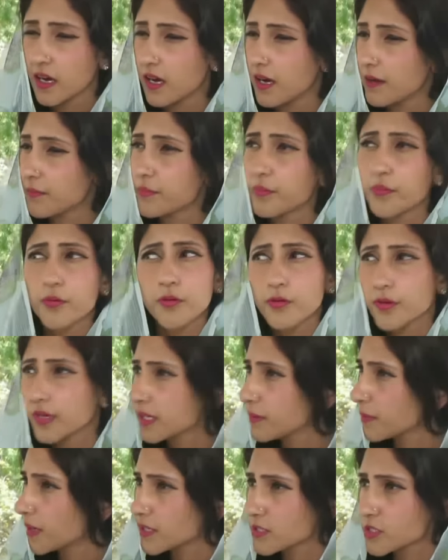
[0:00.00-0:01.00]
uh,
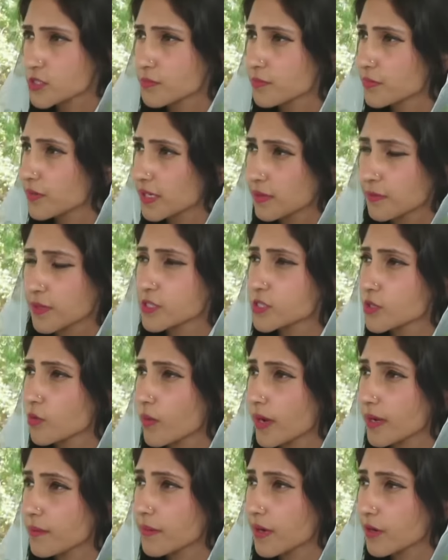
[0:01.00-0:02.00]
pretty much pretty much a
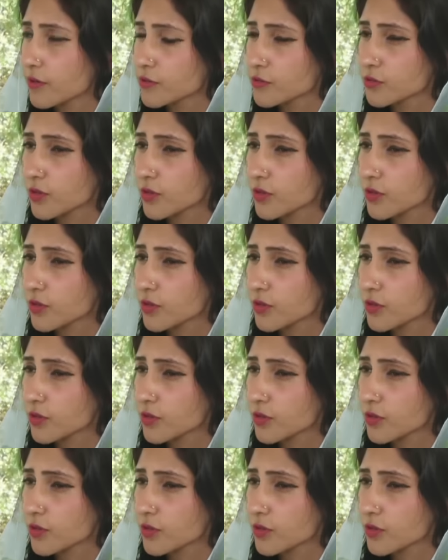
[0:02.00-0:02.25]
wipeout.